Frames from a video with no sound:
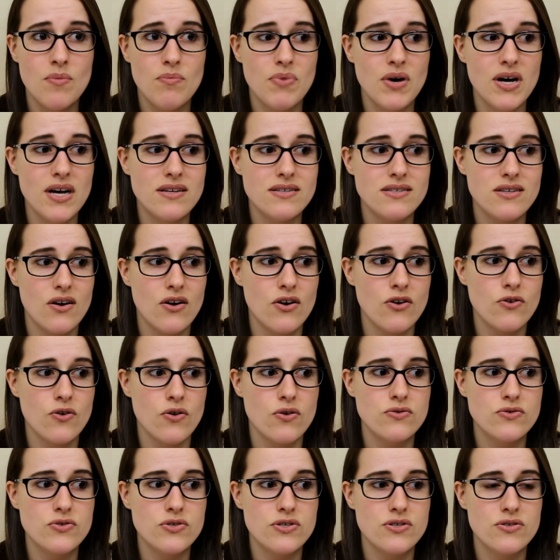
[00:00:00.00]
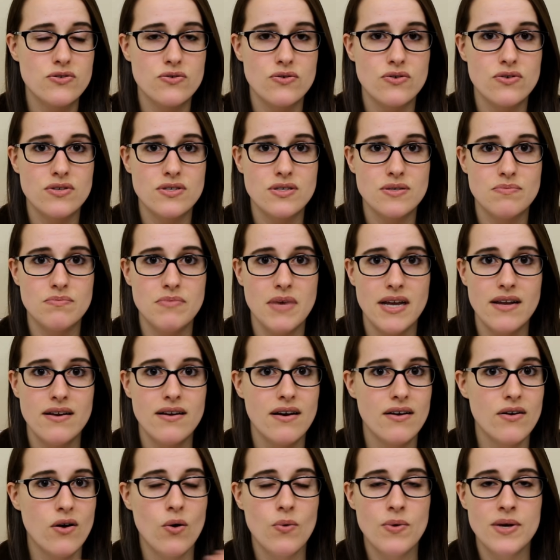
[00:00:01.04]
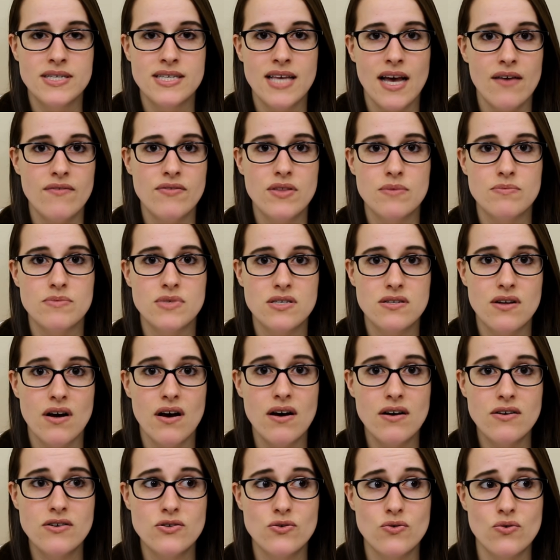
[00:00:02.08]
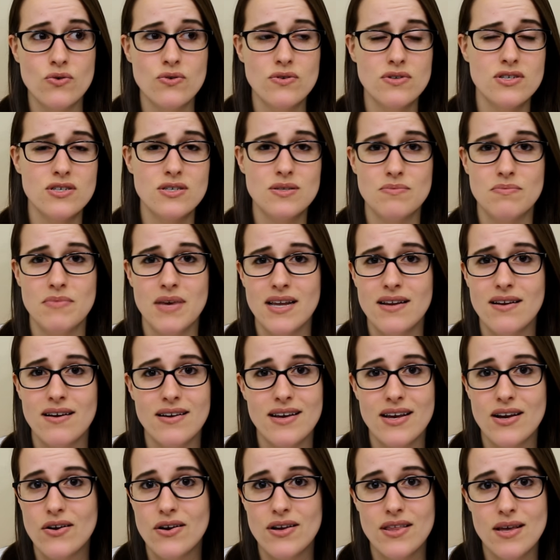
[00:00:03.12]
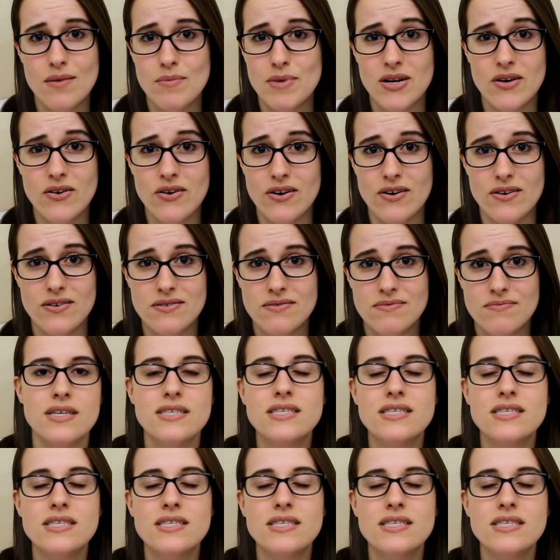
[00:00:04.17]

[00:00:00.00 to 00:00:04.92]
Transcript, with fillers: but our grocery stores may not always have them stocked or just may not carry them at all.